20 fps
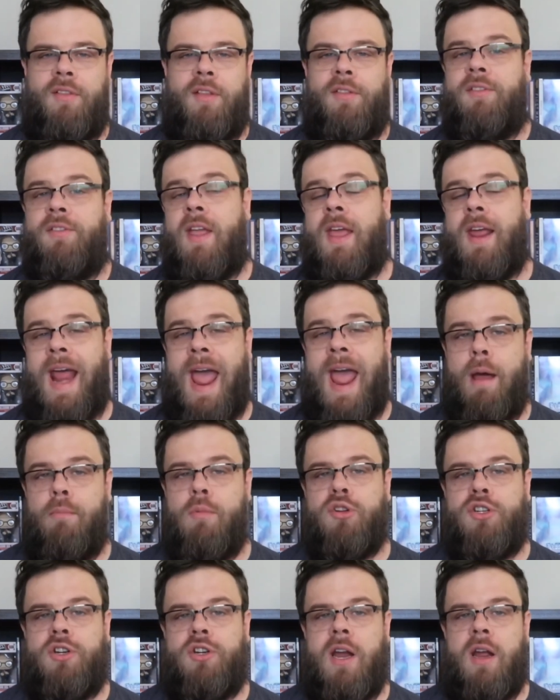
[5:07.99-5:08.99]
let's say, an
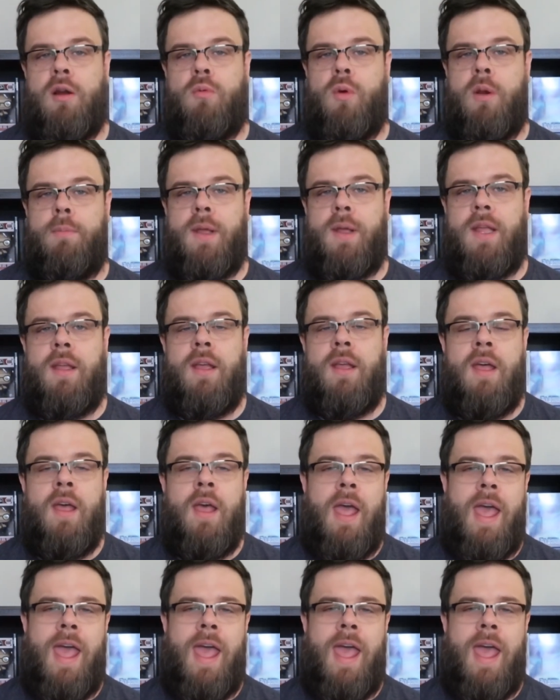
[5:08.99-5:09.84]
Atmos track would be.